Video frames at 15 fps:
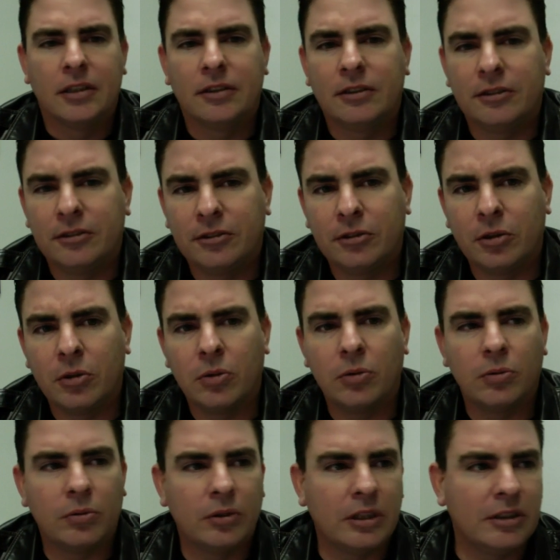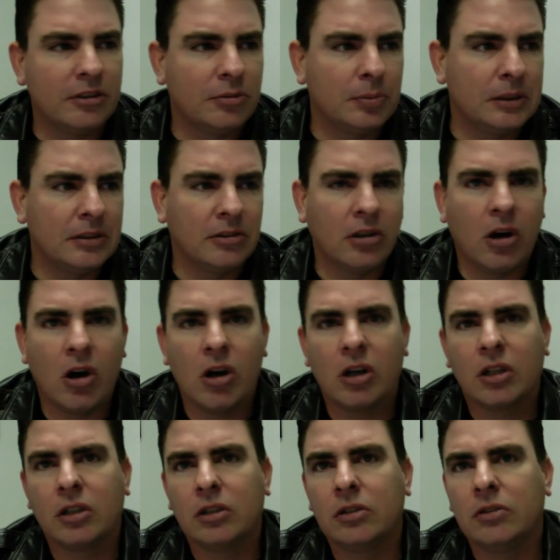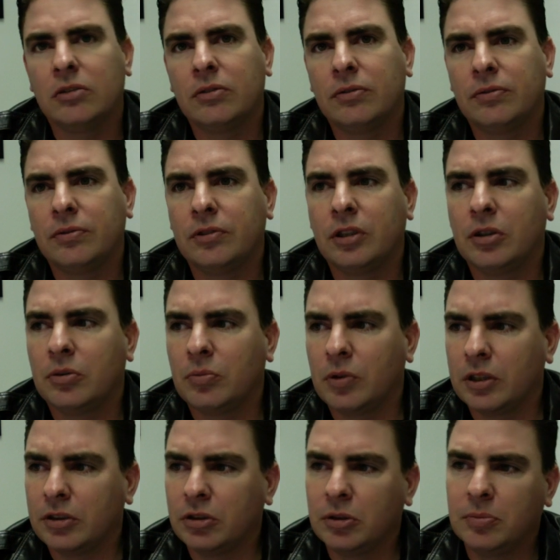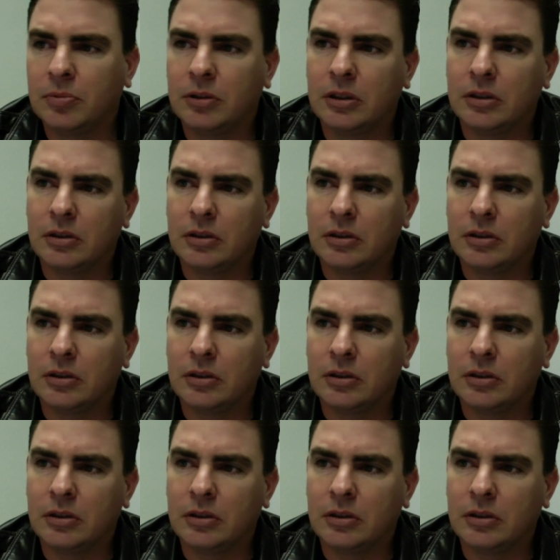So there's been talk of, you know, one group,